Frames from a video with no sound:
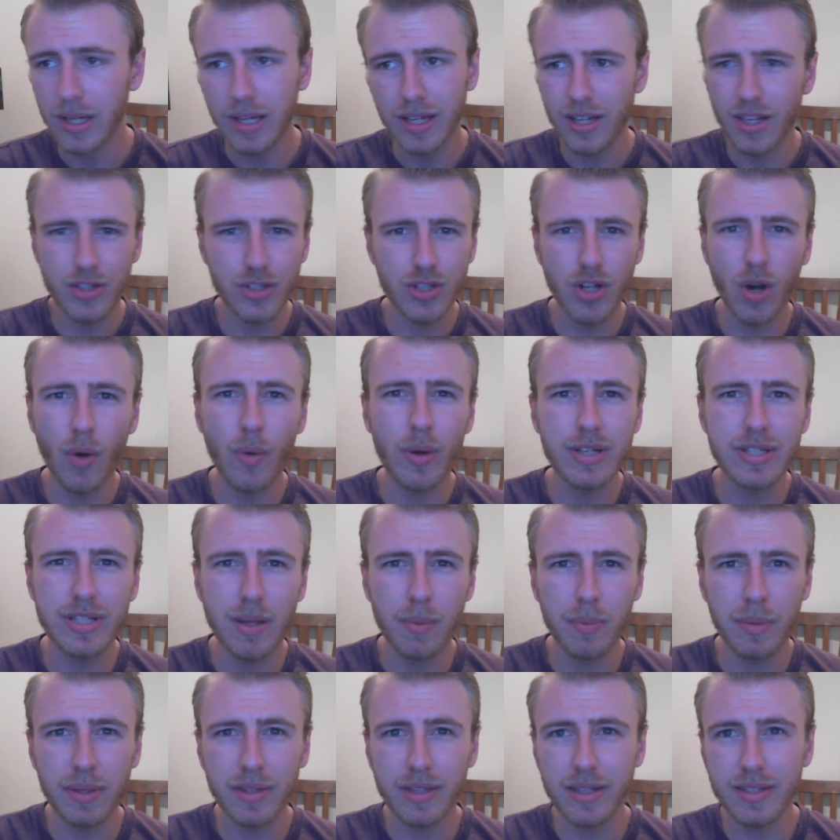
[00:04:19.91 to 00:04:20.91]
There's always
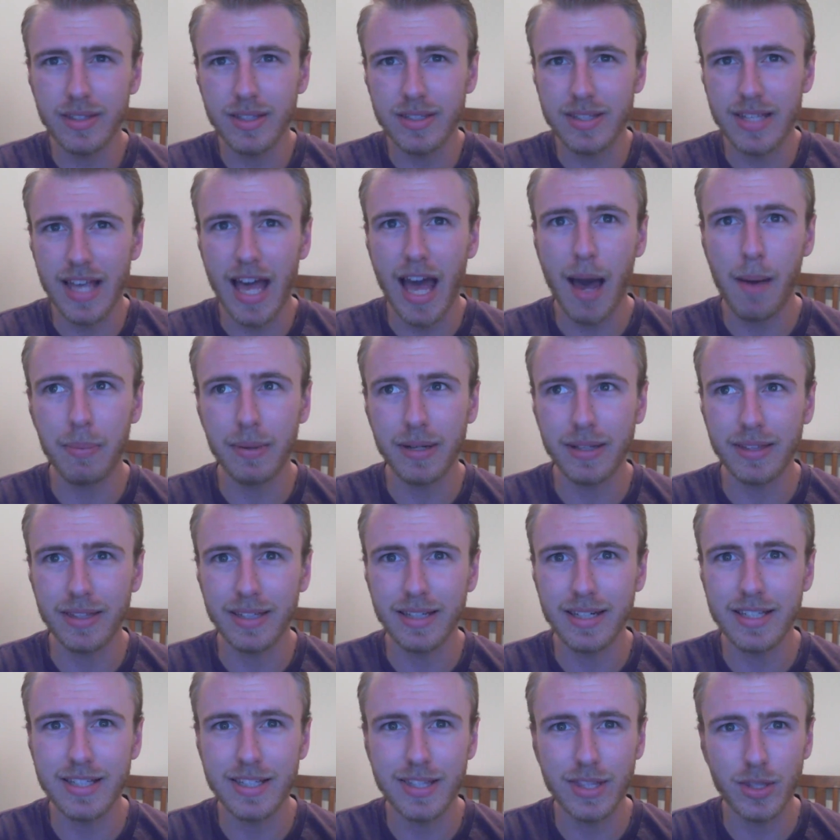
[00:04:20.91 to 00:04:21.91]
something that's happening that
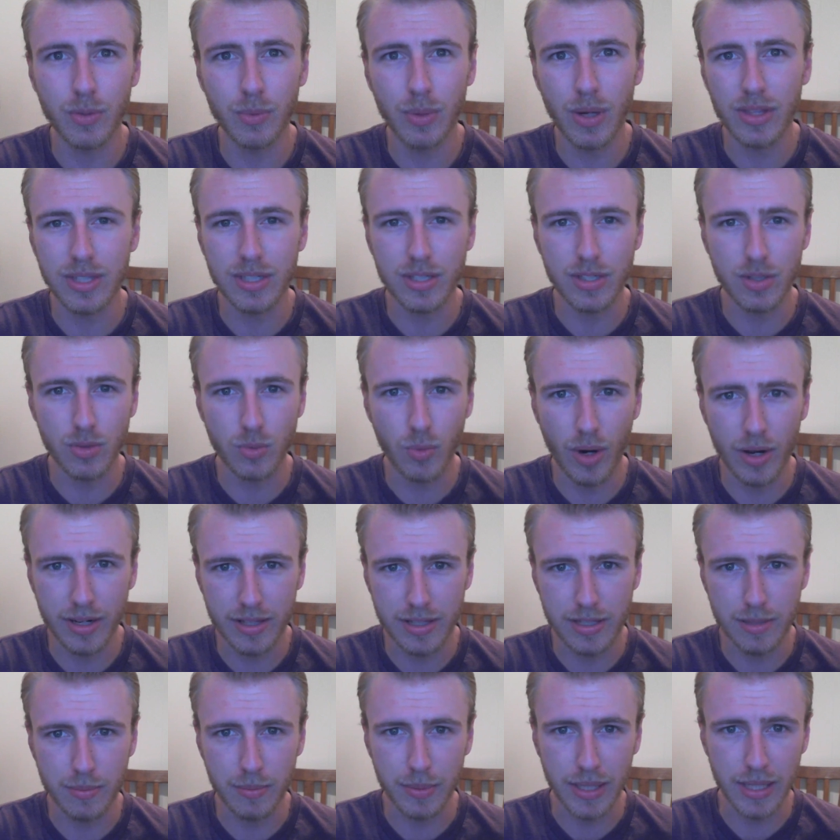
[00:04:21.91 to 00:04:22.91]
isn't the way that you want it
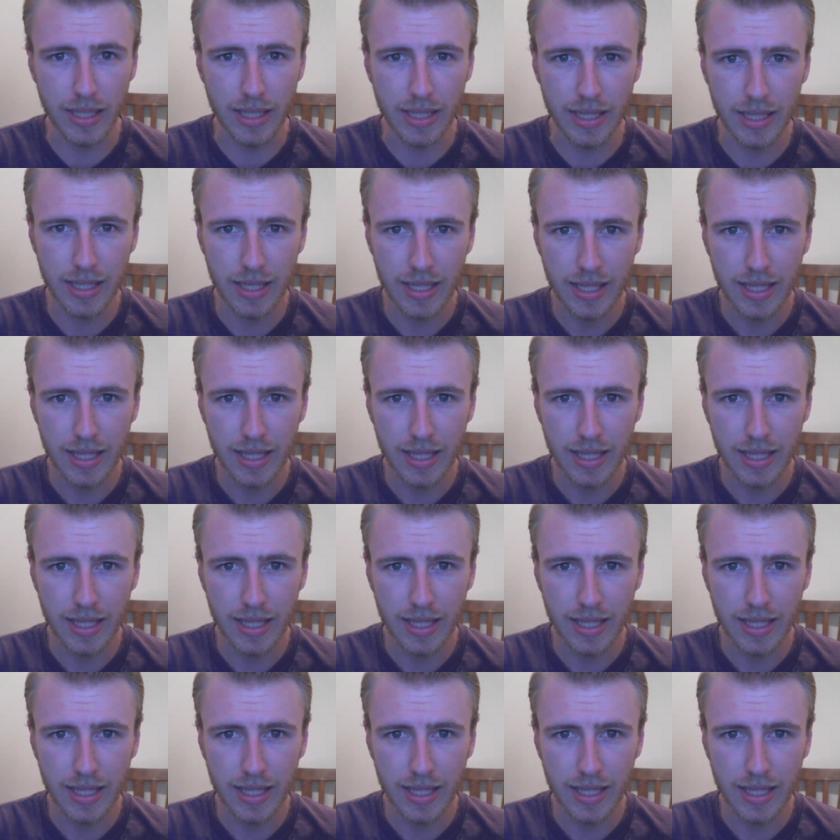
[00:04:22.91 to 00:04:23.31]
to be.